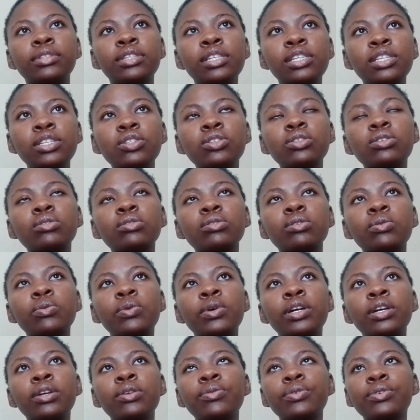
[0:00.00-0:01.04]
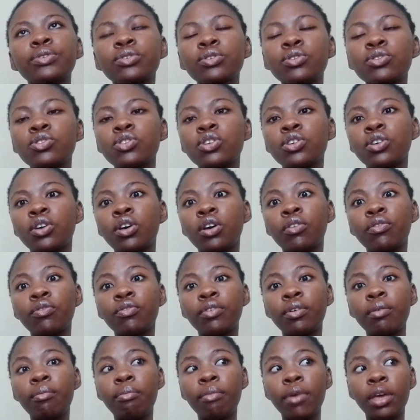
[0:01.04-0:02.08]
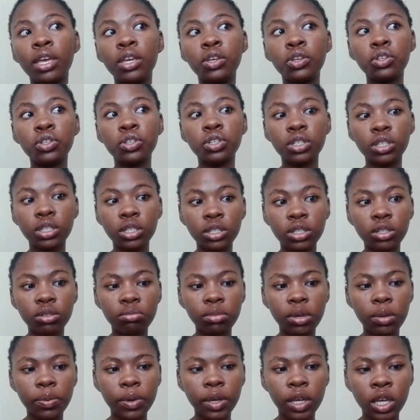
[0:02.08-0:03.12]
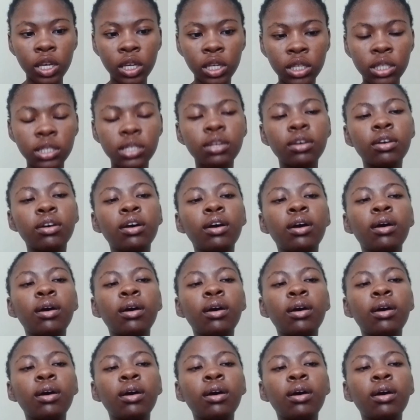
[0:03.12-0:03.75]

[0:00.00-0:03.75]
this word was also a confirmation to me because,